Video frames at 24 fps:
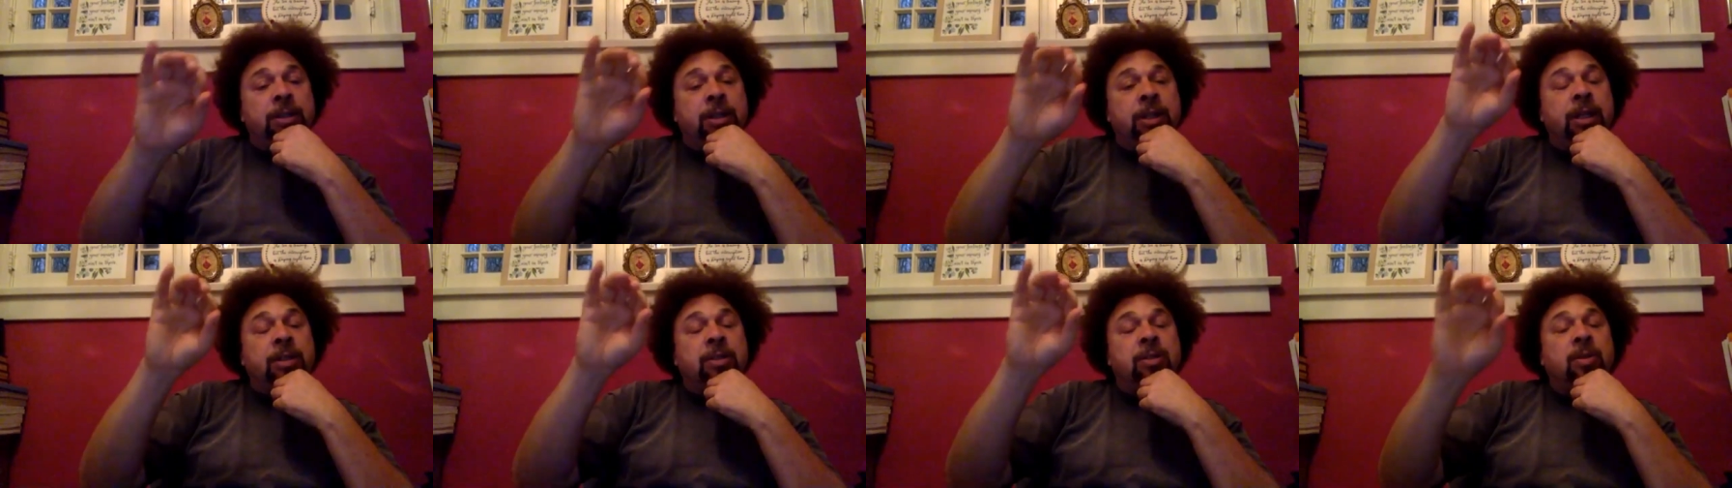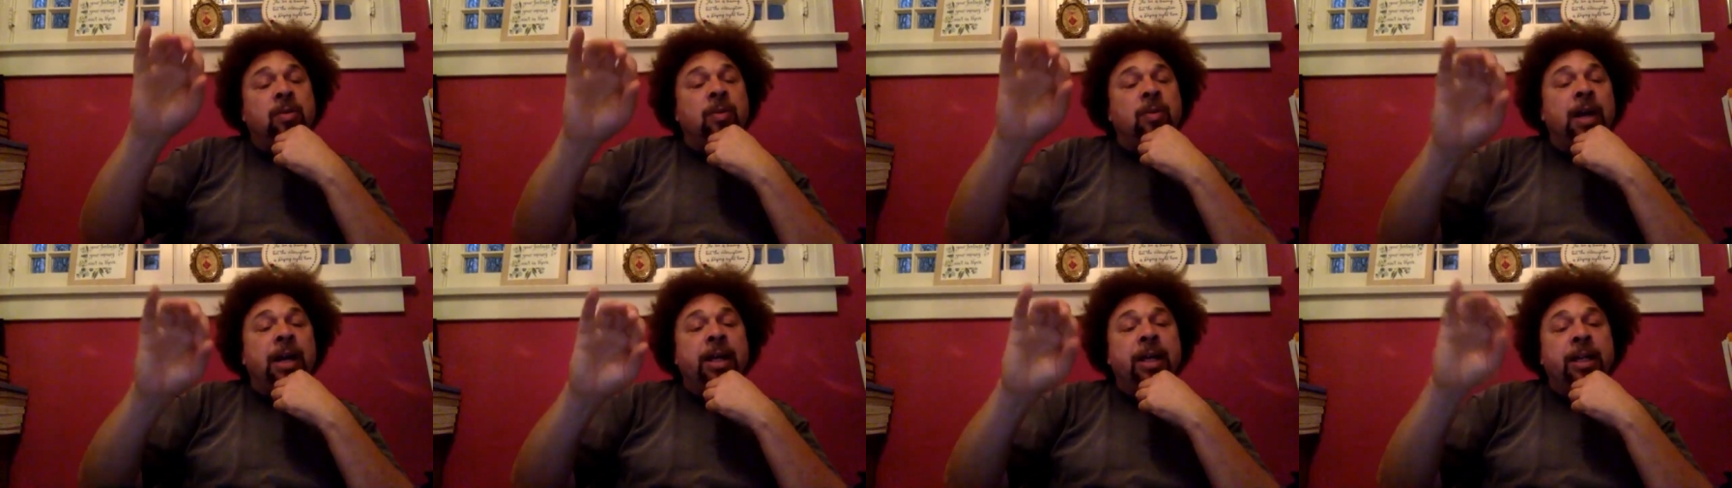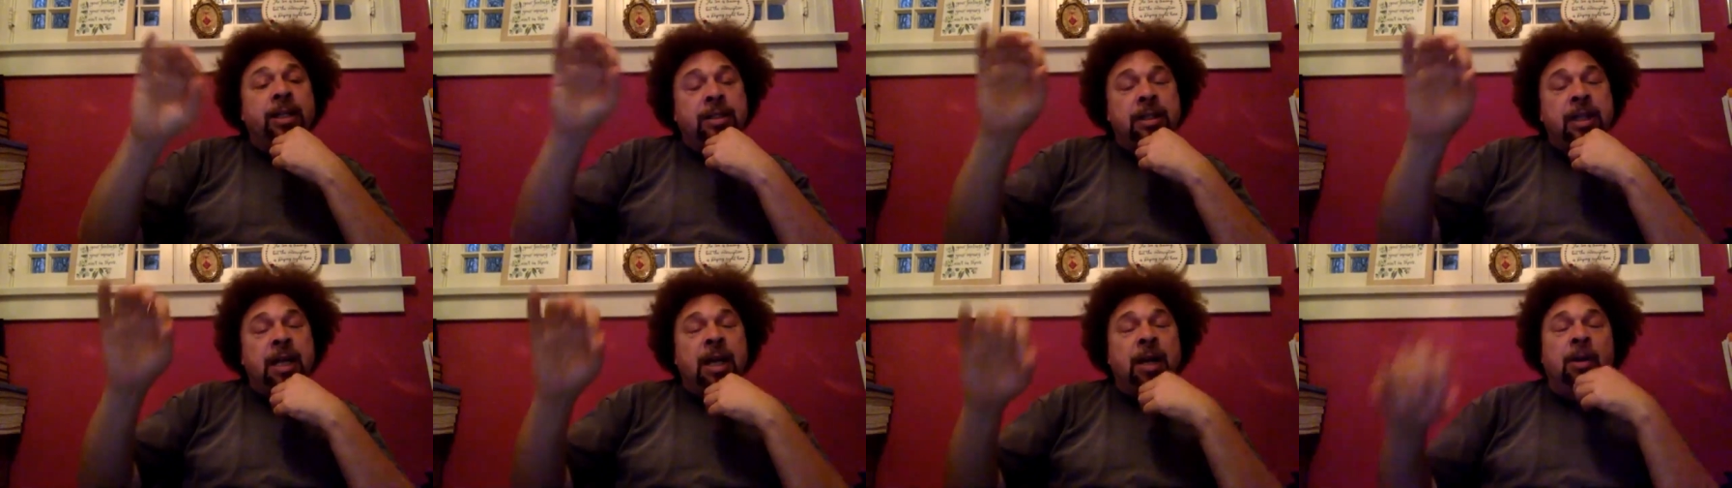gets to right,
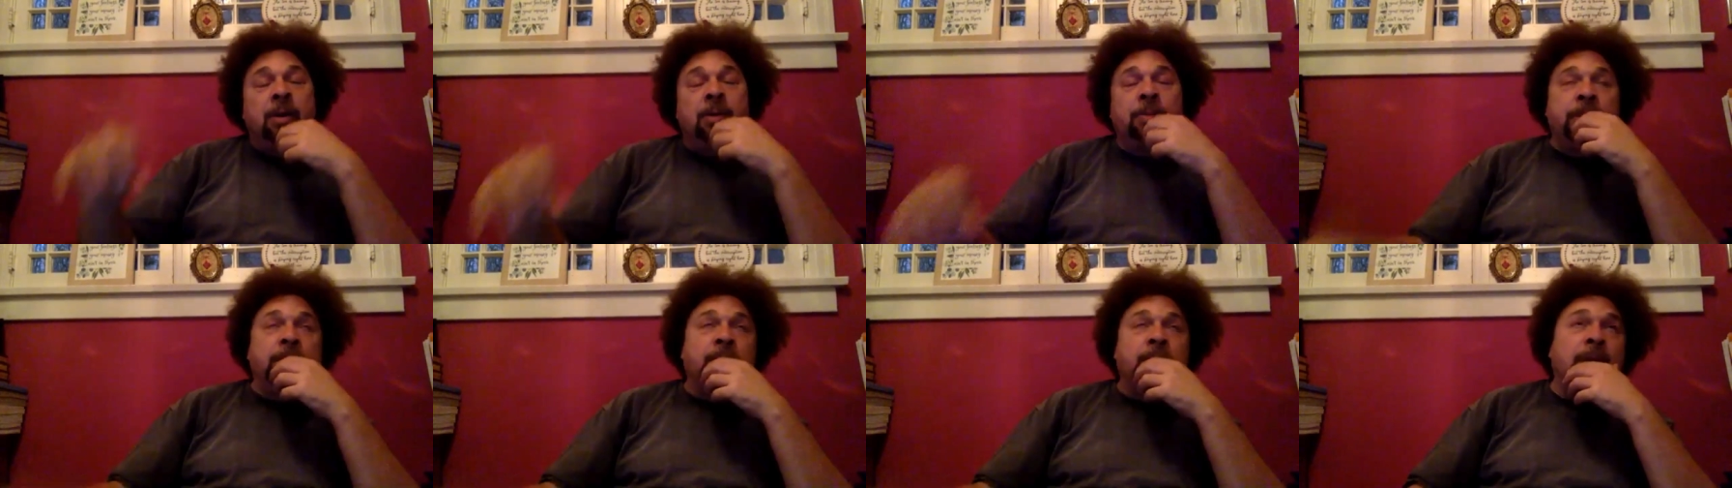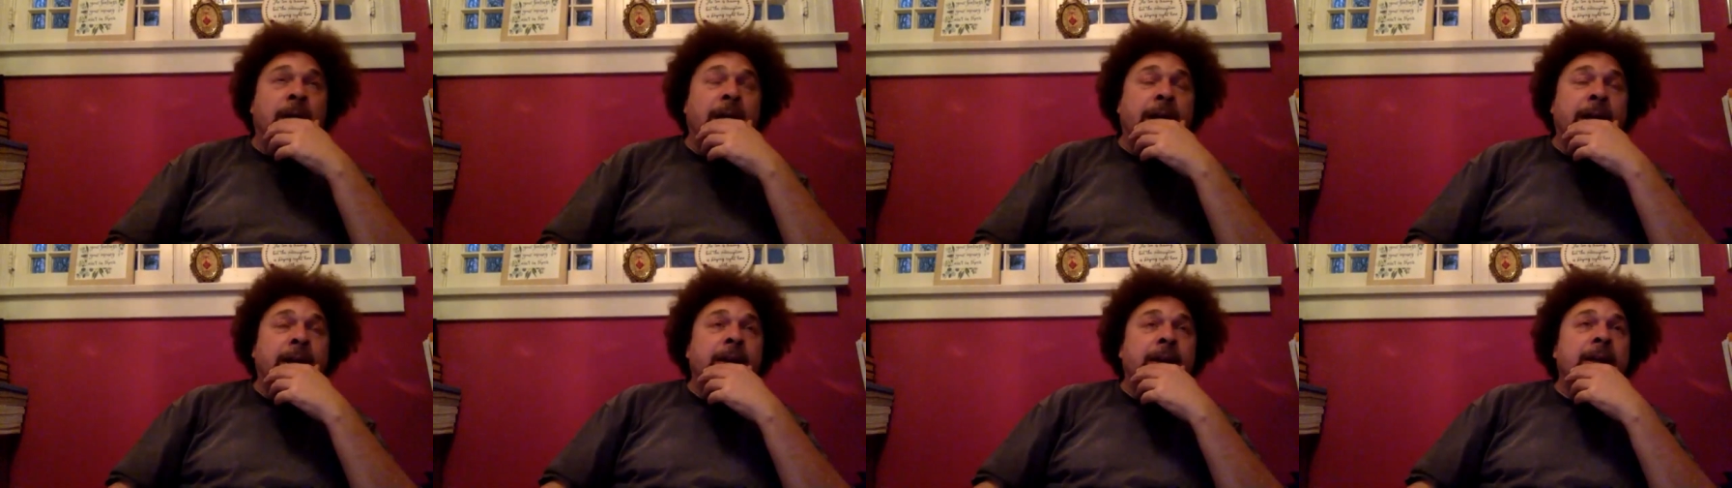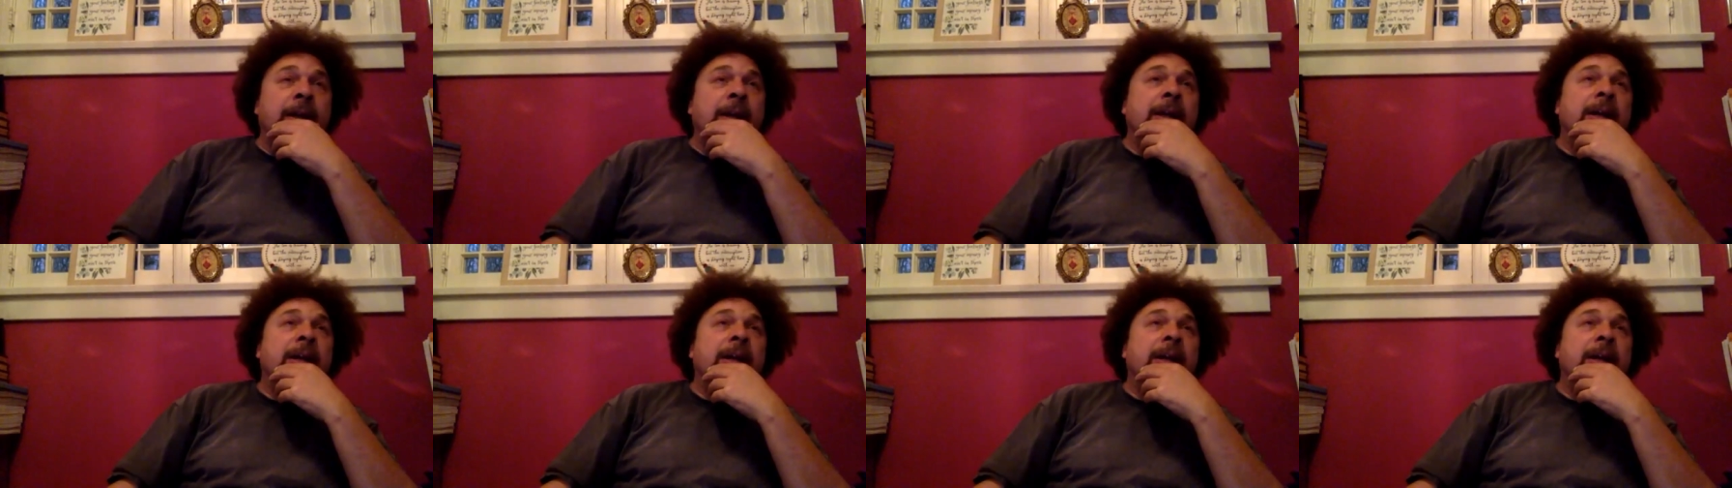it's not gonna be right.